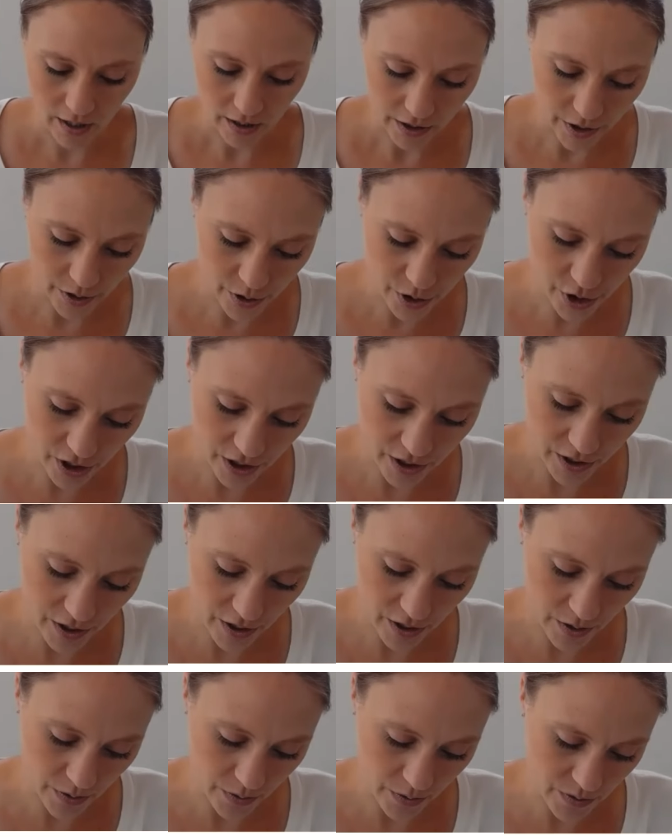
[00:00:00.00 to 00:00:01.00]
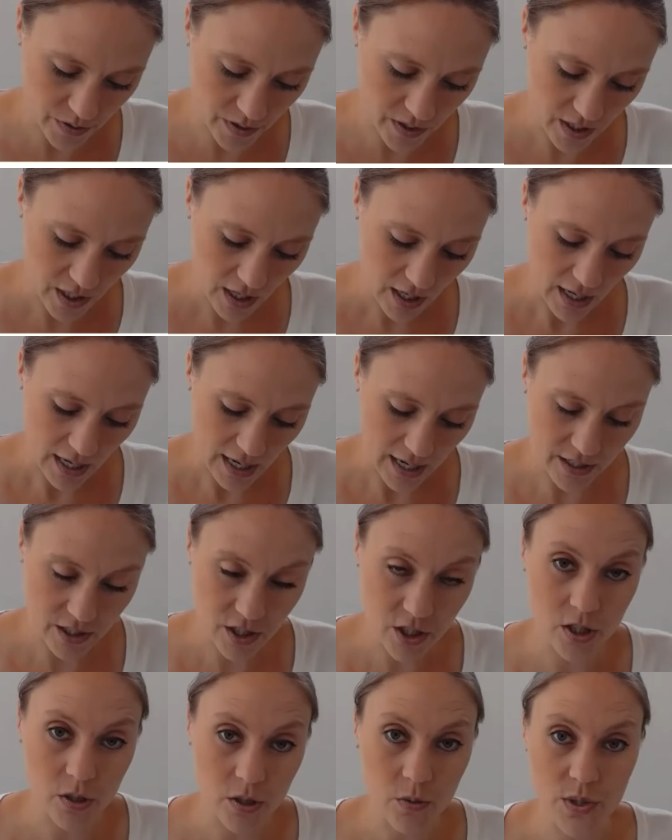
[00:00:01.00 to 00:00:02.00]
you should use a
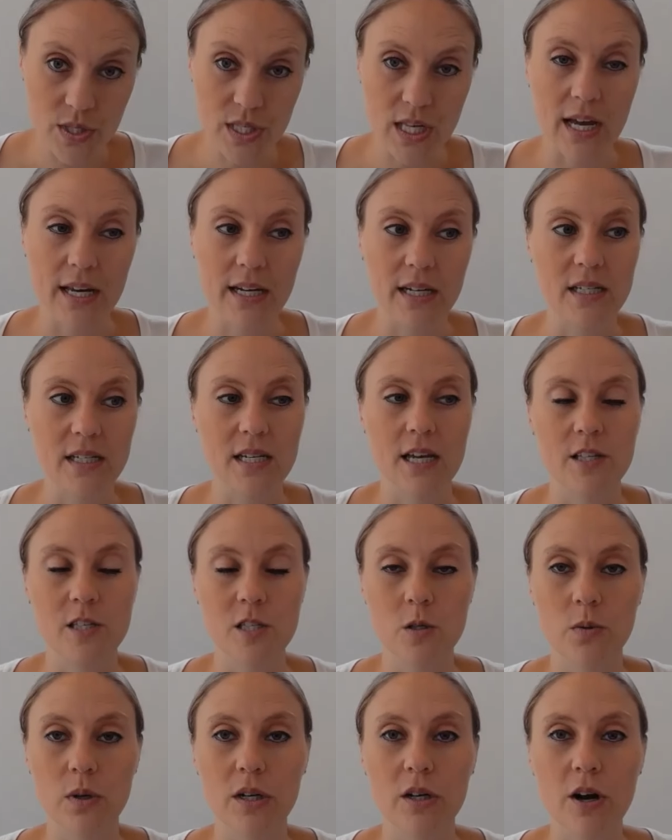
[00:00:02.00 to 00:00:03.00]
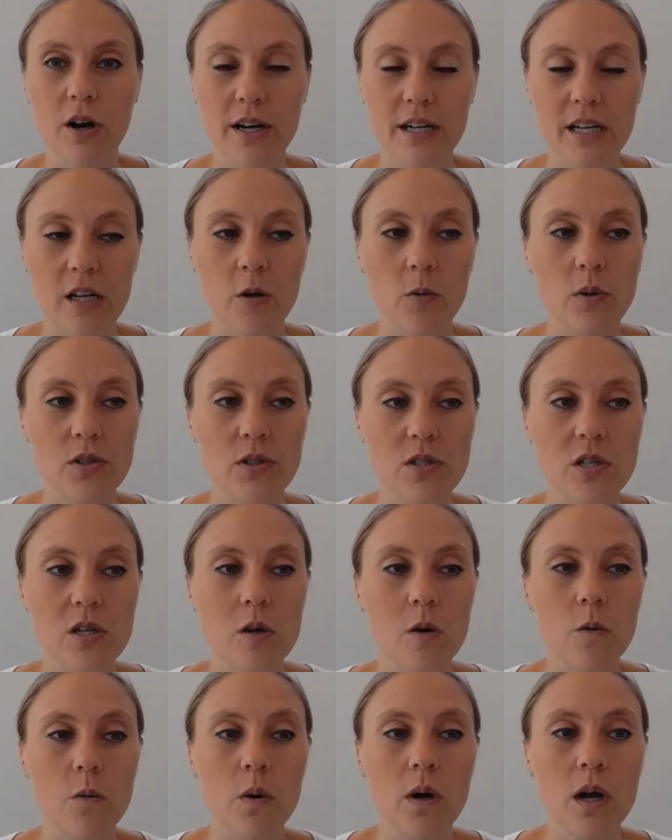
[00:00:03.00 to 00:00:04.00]
two-sided test, so a not equal
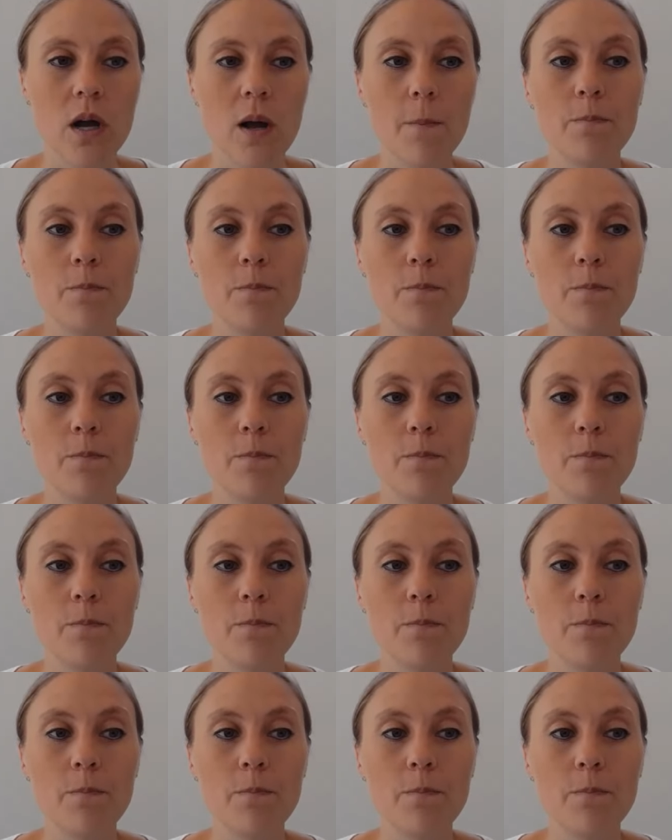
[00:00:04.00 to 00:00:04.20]
to,